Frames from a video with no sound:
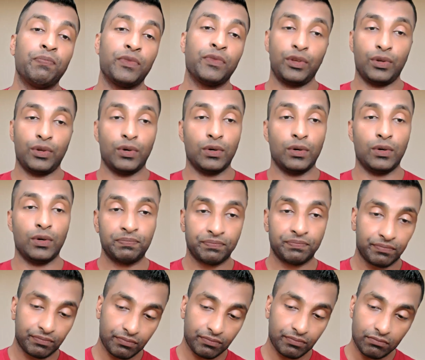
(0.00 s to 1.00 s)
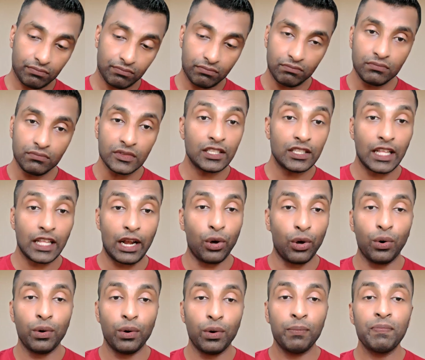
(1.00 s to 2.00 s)
the
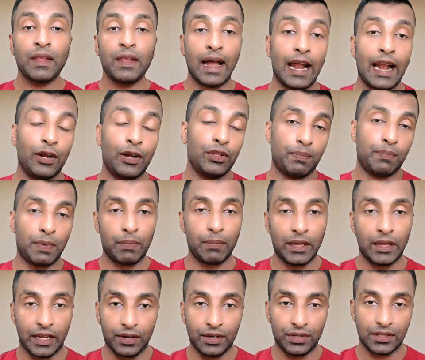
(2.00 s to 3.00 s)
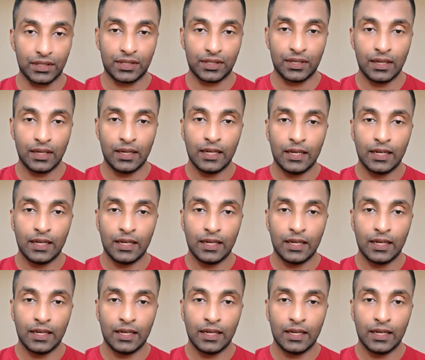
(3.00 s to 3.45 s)
law and to the public interest.